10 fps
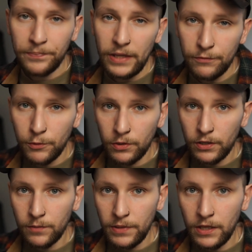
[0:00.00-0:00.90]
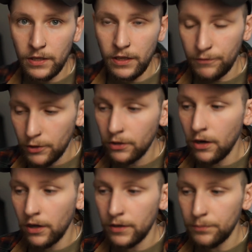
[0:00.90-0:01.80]
If you're
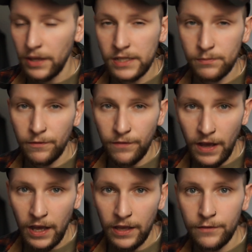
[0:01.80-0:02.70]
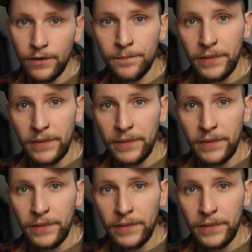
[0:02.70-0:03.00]
on Plasma 5